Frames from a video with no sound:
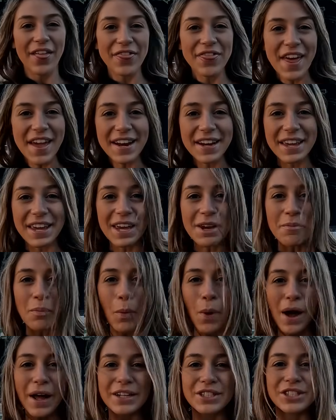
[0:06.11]
Then keep
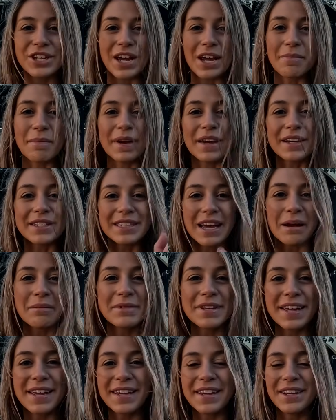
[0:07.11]
watching because
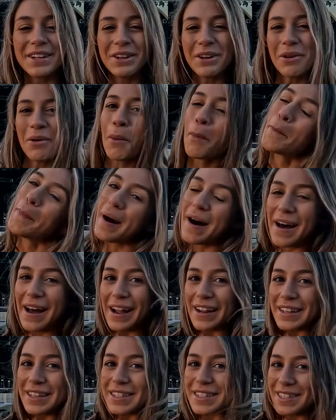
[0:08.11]
I'm taking you
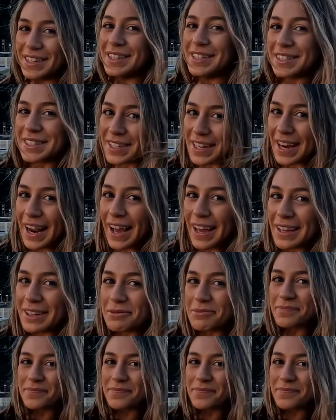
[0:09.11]
behind the scenes today.